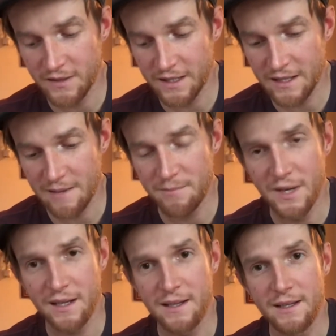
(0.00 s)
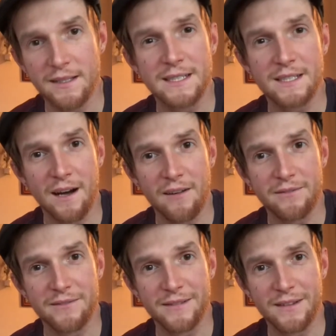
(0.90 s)
like that mucky
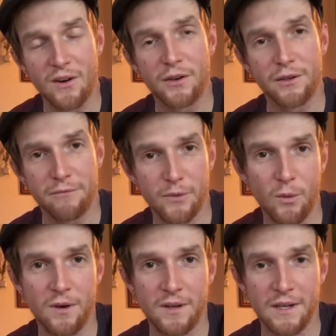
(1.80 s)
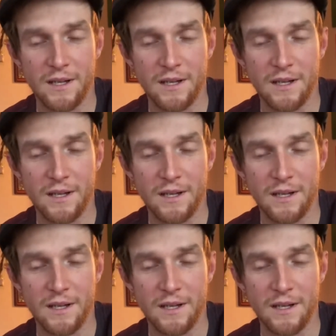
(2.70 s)
stuff on your floor.